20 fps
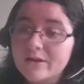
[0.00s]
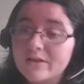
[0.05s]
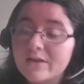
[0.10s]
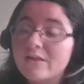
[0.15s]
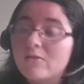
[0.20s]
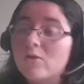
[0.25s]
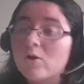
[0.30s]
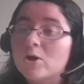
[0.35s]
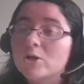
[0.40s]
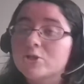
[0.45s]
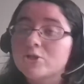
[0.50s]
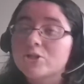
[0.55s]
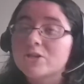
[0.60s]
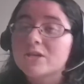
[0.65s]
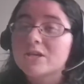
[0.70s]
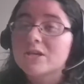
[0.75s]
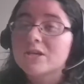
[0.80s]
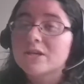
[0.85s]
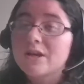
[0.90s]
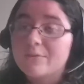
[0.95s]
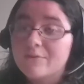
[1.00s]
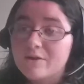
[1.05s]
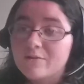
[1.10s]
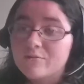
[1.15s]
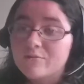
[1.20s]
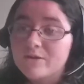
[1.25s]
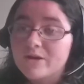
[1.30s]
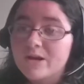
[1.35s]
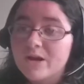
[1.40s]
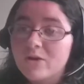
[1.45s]
they launched the
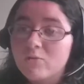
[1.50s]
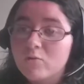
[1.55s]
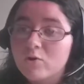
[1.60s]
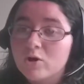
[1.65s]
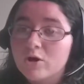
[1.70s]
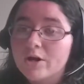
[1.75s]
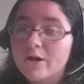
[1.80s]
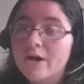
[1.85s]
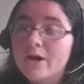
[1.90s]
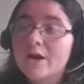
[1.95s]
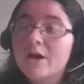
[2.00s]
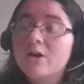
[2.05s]
WWE Network,